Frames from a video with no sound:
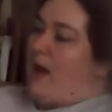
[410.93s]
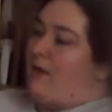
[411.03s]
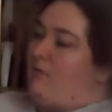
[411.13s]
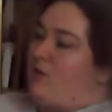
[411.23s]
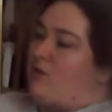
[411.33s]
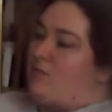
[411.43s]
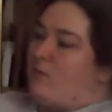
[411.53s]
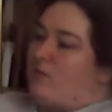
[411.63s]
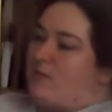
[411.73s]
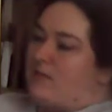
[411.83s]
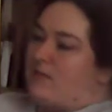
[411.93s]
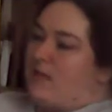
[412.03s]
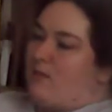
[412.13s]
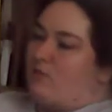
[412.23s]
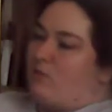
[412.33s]
and a victim of the
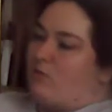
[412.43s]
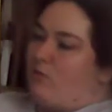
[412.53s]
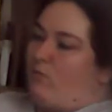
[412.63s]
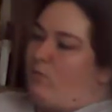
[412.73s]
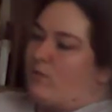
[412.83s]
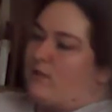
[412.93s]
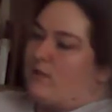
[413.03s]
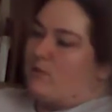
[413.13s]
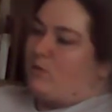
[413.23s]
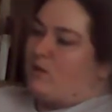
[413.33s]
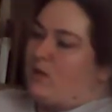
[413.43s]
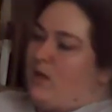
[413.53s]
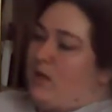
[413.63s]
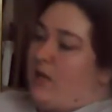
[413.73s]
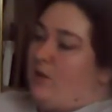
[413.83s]
same social forces which
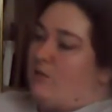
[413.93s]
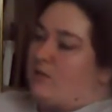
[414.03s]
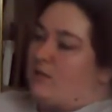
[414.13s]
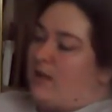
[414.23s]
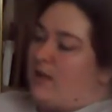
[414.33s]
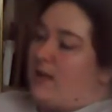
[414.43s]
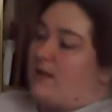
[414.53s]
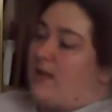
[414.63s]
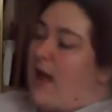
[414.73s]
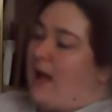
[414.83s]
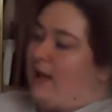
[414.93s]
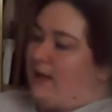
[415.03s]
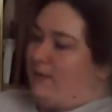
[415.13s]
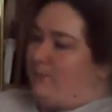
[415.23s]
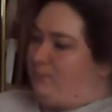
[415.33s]
he was then attacking.